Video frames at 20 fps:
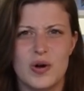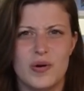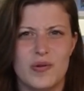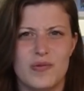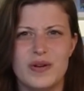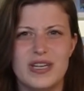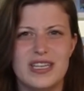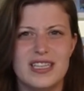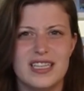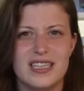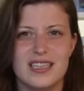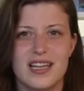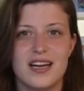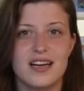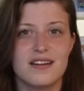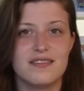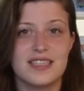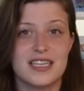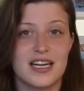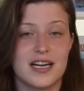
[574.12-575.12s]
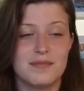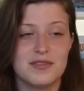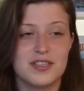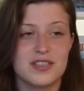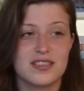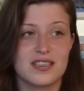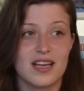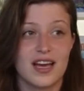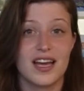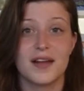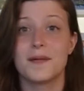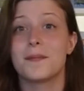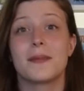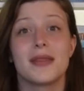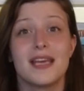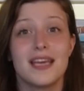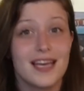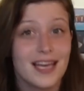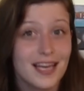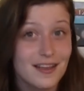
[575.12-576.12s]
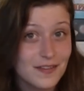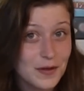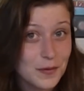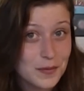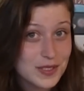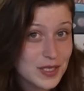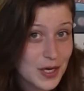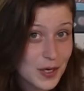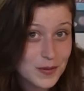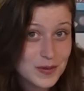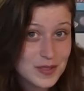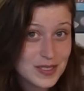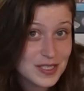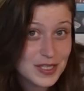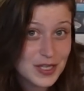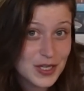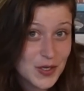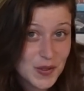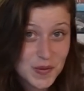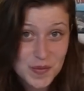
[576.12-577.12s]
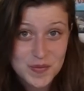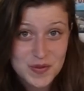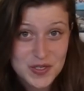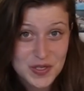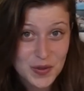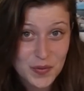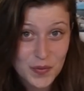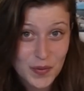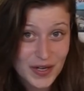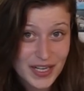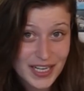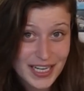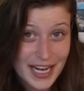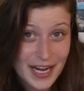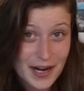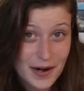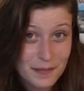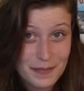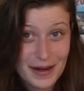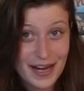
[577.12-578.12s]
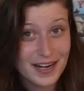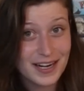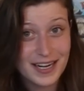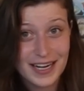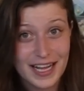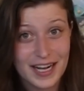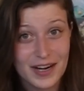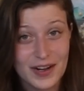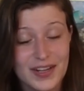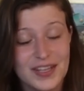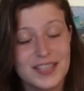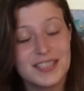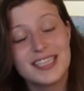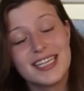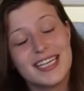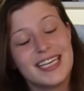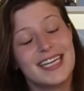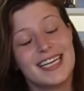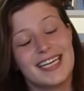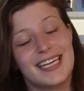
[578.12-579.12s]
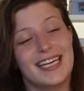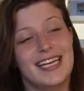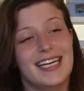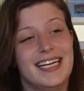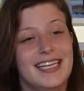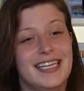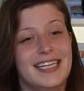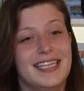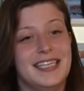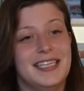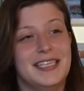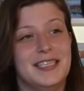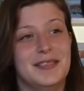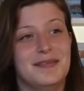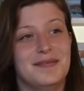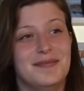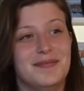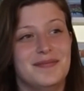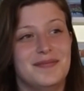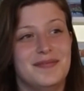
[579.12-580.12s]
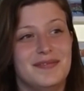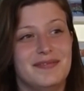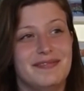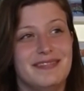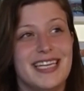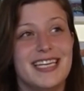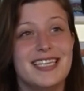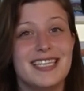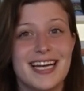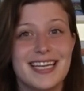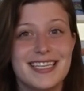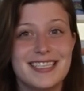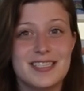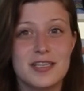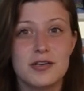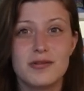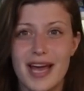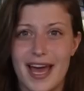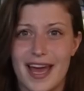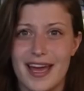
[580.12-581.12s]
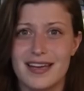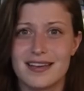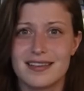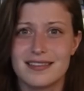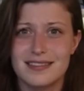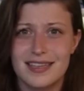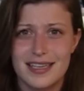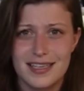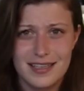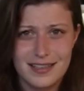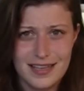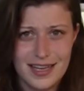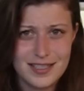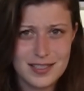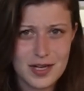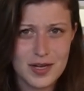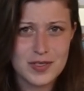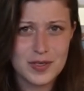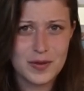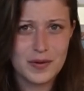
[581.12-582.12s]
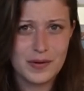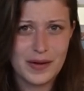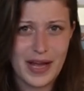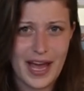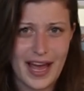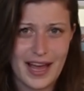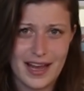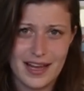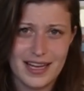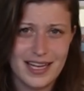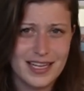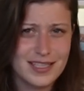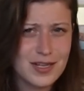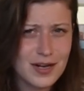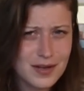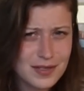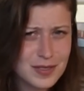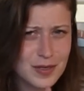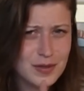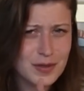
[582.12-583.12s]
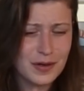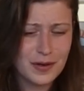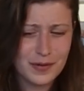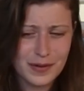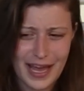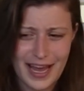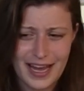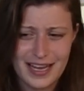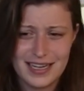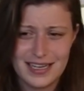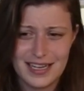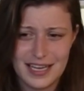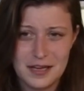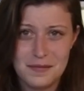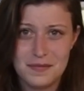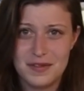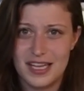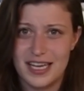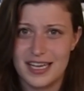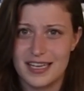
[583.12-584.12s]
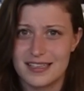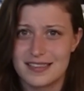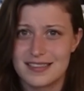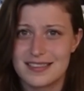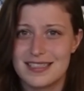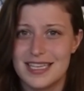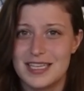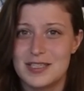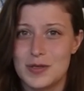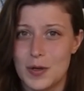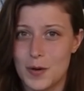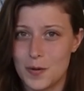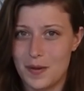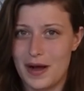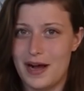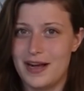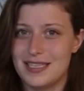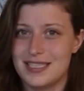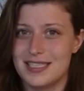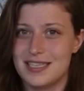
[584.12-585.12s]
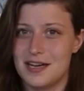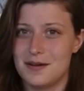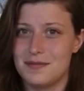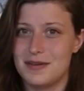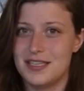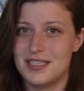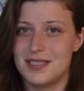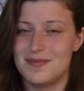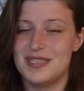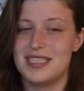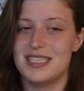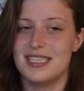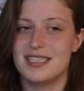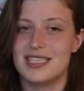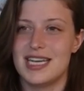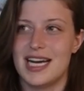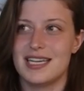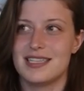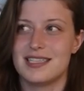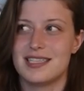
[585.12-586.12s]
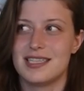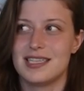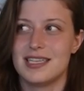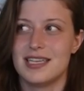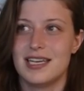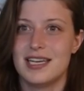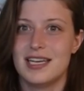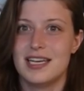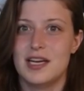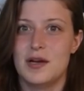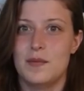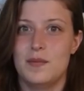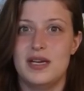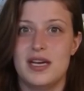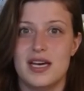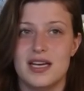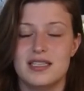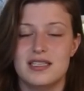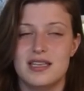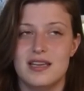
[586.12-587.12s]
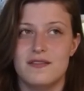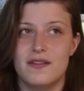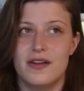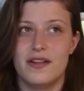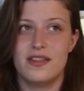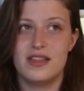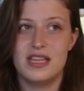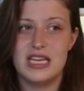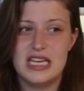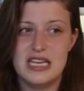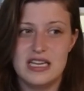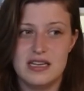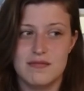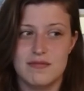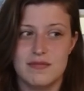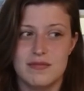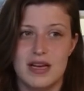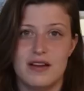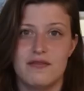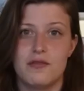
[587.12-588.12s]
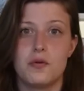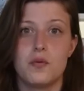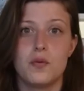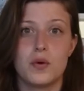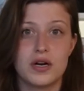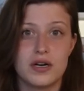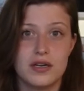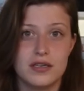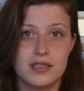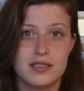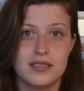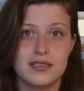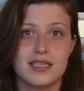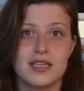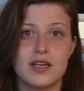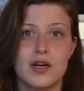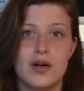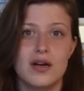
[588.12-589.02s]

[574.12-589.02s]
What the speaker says: really loved, and I'm just like, if it was cones and cubes, you wouldn't care about it at all. And that's okay. It's also okay. It's also okay to keep things that don't pass the dominant species test, because if a theme, if a world